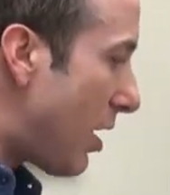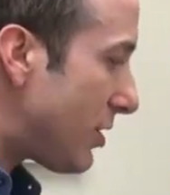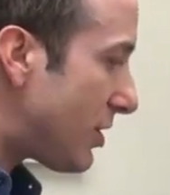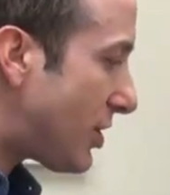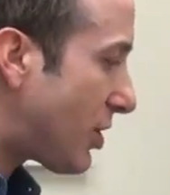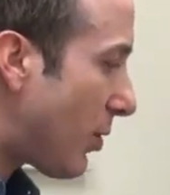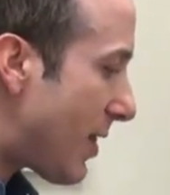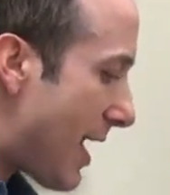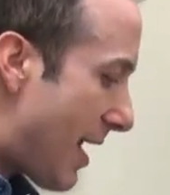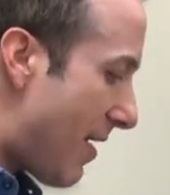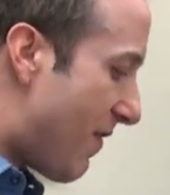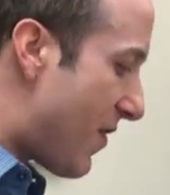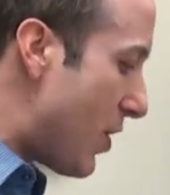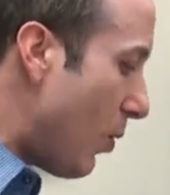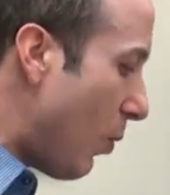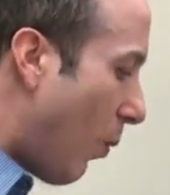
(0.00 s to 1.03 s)
so that
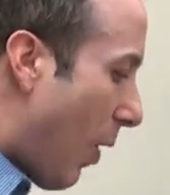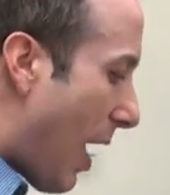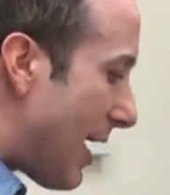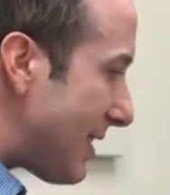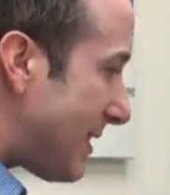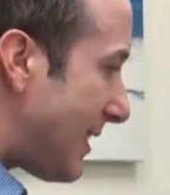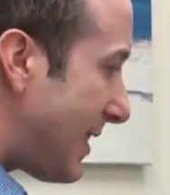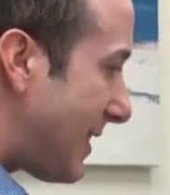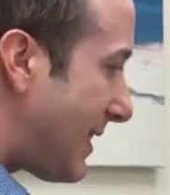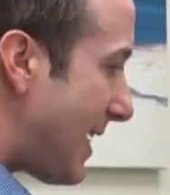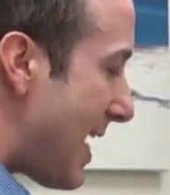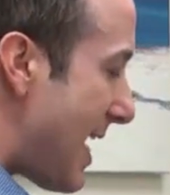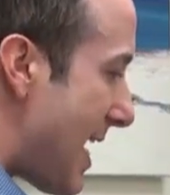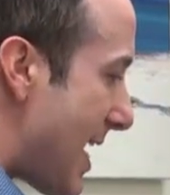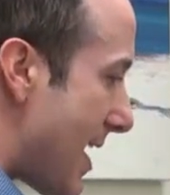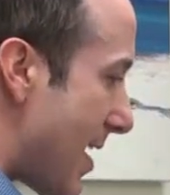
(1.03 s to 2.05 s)
if you want to
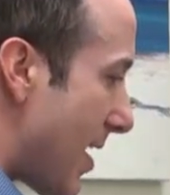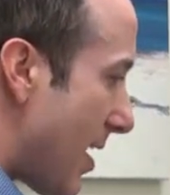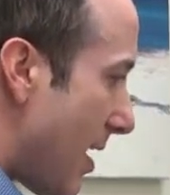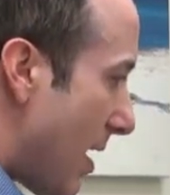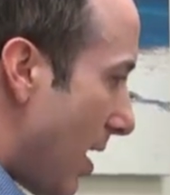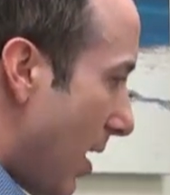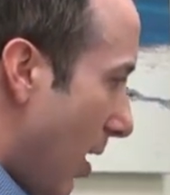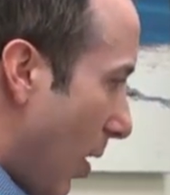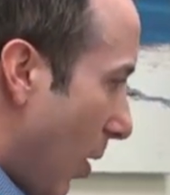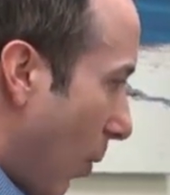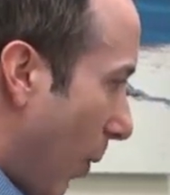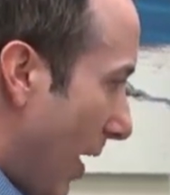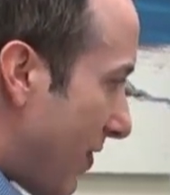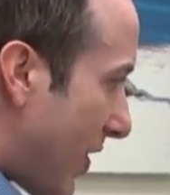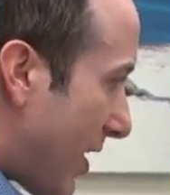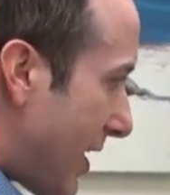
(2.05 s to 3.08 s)
see
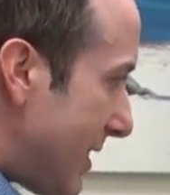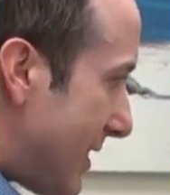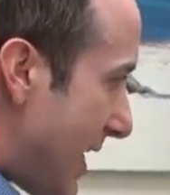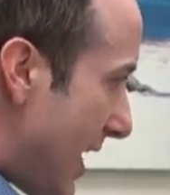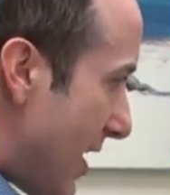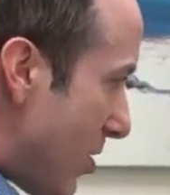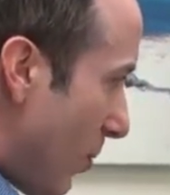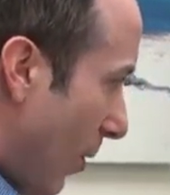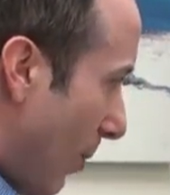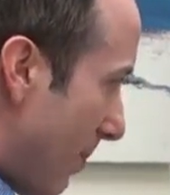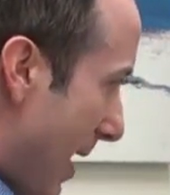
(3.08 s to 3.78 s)
what the continual